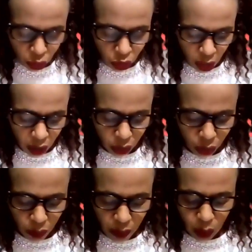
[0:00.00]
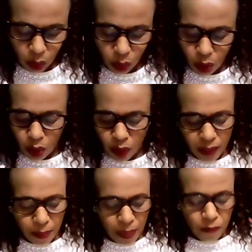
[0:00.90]
talk to the Lord.
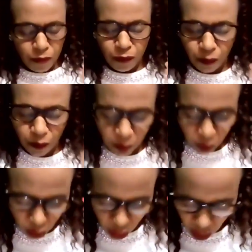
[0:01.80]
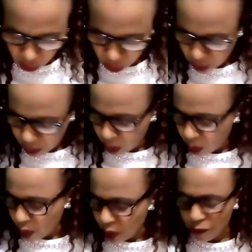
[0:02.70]
Talk to the
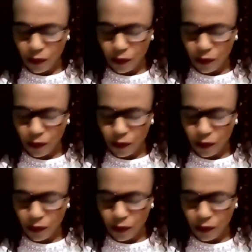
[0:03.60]
Lord.